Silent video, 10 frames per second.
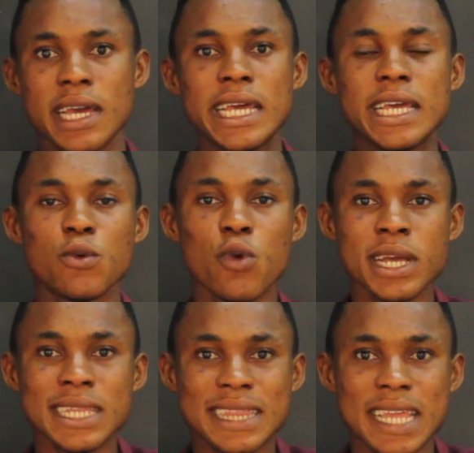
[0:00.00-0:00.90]
He coined
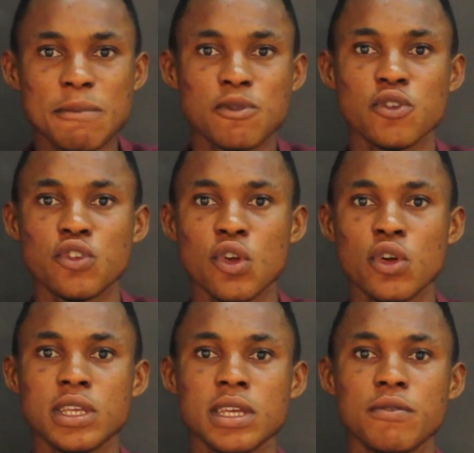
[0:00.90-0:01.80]
the term
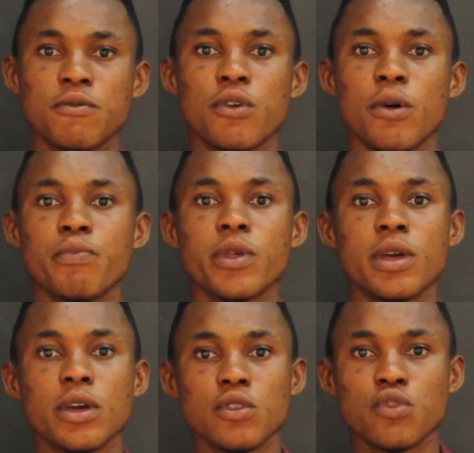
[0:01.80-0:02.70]
sociology from
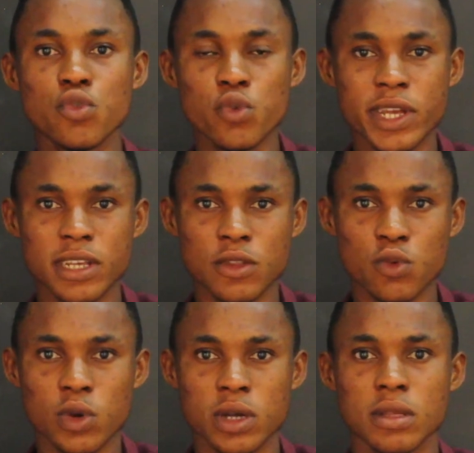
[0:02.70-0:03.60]
two ancient
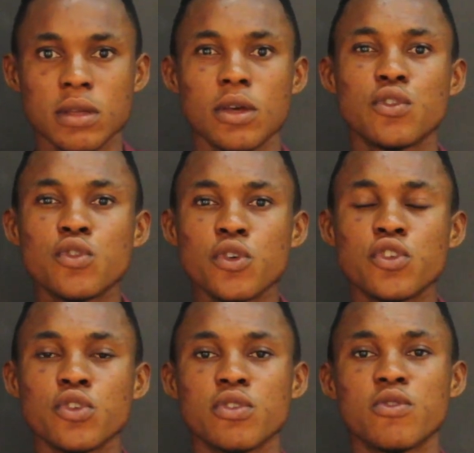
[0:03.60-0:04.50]
words:
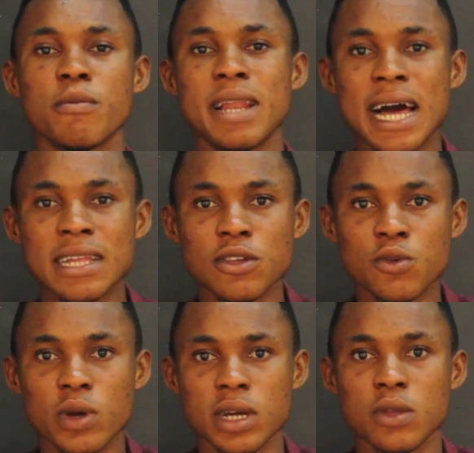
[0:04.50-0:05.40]
socios from a Latin
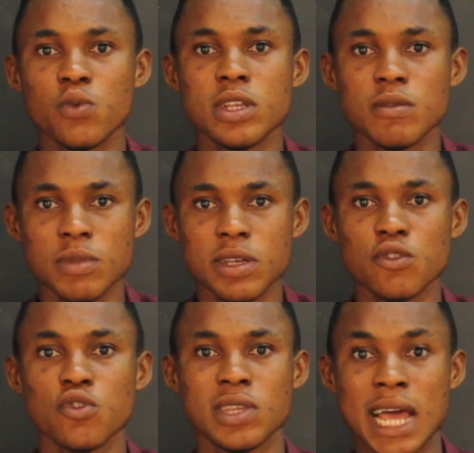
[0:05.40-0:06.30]
word which means
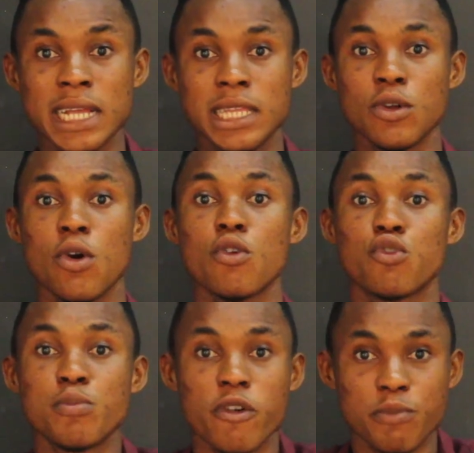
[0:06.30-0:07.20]
society or
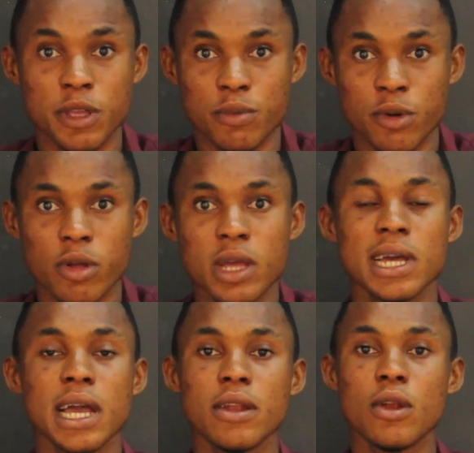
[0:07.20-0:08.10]
group of people,
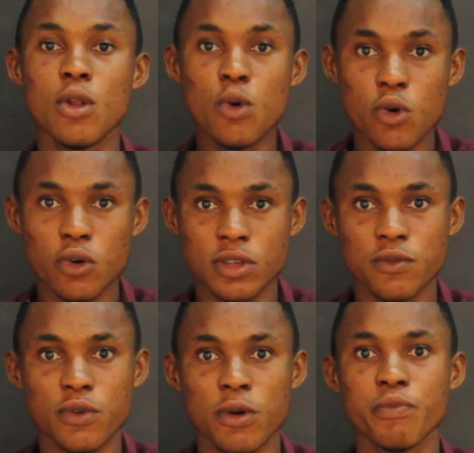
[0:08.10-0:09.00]
and logos
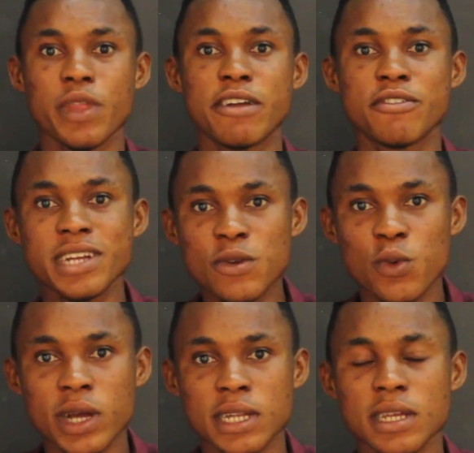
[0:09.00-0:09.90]
from a Greek
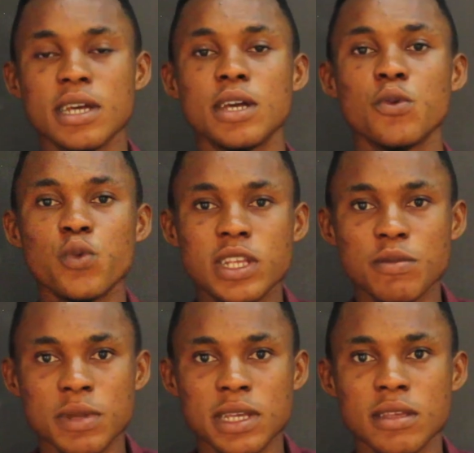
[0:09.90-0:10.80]
word which
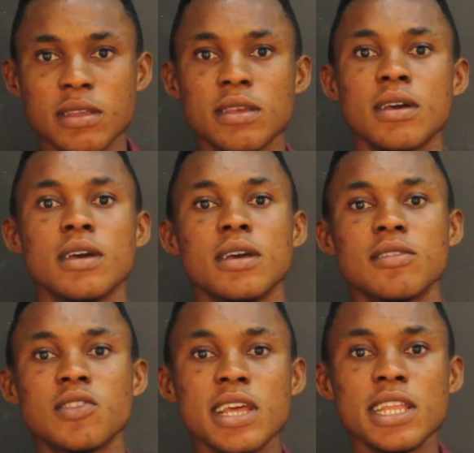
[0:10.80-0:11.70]
means
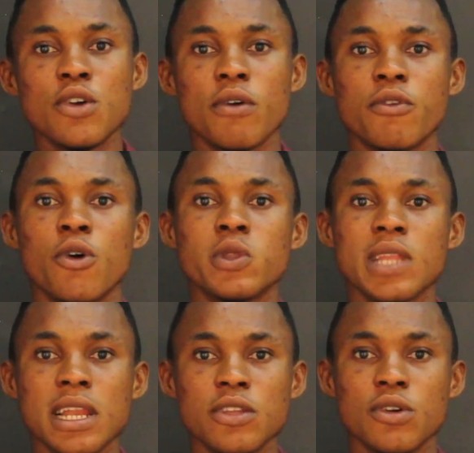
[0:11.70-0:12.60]
study of or
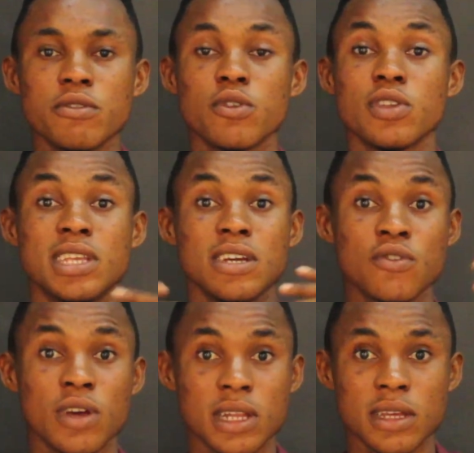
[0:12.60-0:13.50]
knowledge of. So
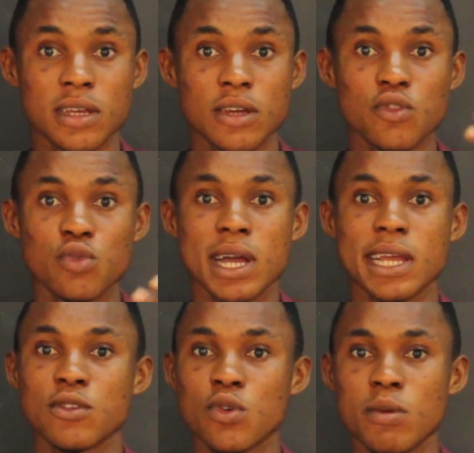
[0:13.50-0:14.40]
generally, to
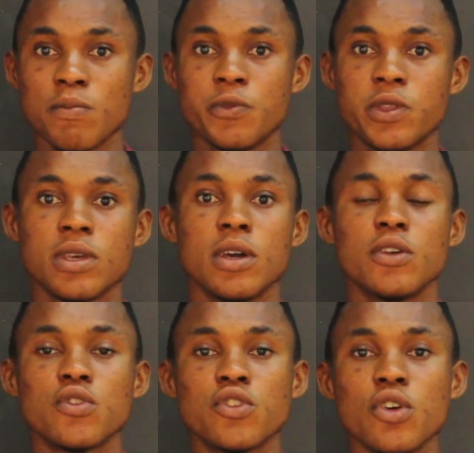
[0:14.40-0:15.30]
August Comte,
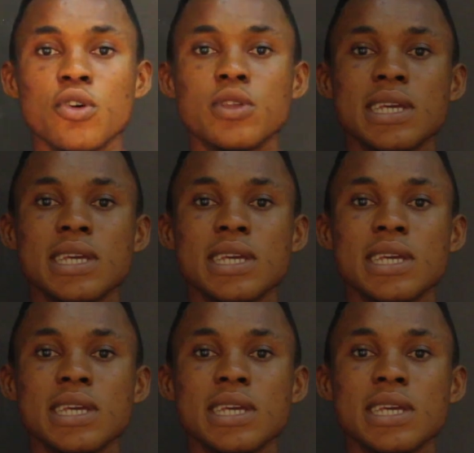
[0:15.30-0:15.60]
sociology